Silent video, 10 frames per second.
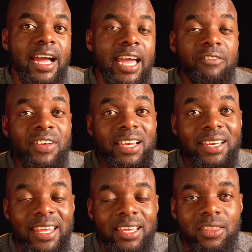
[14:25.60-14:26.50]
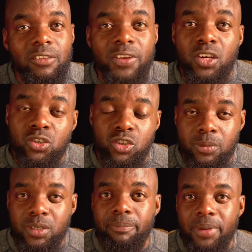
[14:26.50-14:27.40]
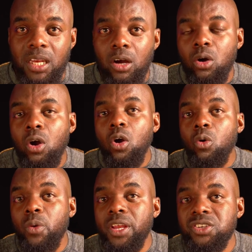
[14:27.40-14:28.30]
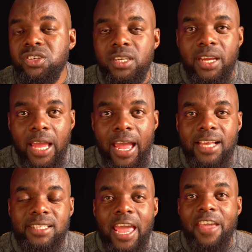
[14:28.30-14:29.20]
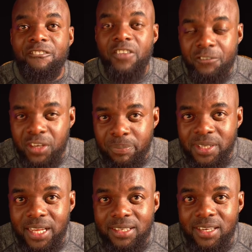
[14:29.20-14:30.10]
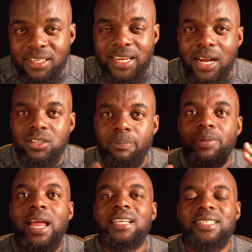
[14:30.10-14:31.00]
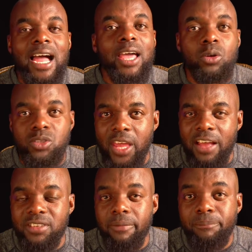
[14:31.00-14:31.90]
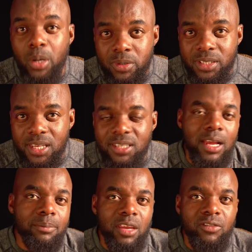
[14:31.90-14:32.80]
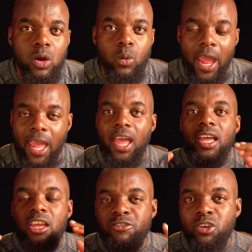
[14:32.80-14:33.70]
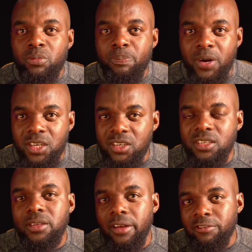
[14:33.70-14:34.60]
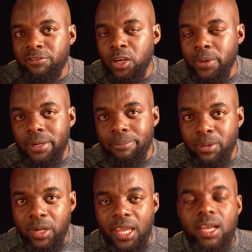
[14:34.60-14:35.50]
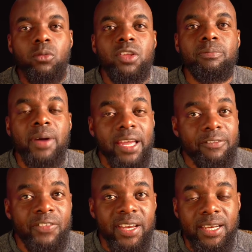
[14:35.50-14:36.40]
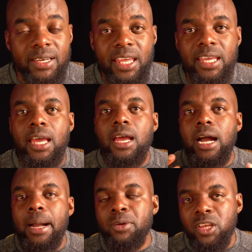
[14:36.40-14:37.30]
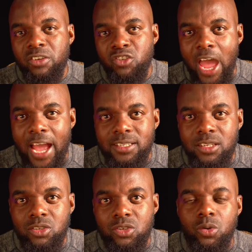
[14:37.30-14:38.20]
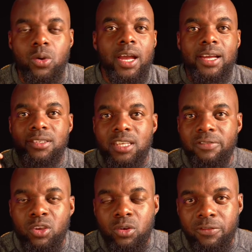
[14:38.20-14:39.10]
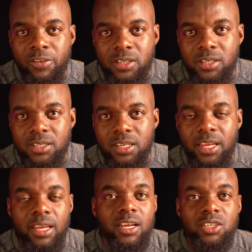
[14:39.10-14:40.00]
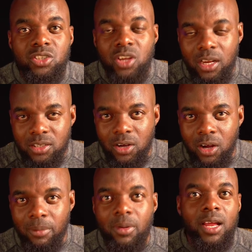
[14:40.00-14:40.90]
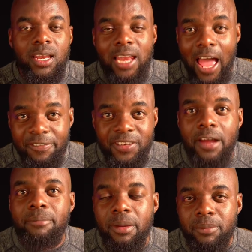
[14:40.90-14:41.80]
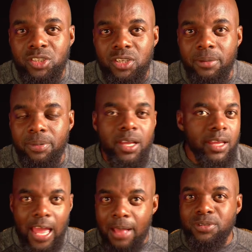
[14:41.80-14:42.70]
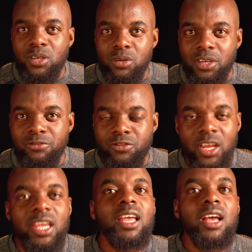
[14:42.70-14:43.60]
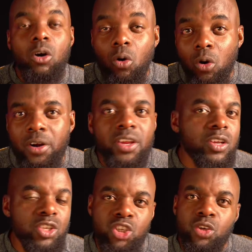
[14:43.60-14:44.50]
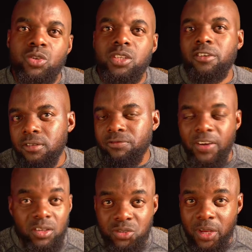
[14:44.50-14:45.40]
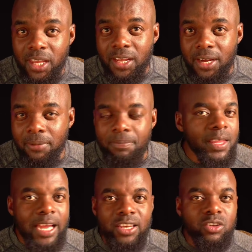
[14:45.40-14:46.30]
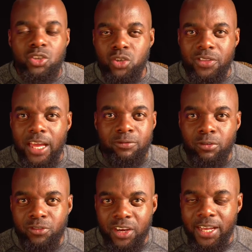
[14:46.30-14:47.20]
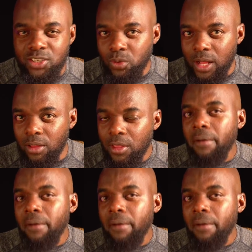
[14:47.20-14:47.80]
I have a link in the video description below which has a 50% discount plus I also have some bonuses I'm giving away. If you purchase Fluent Booking with my affiliate link, I'm going to give you access to diviuniversity.com lifetime membership absolutely free or you can choose funnels to income and you can join that for free as well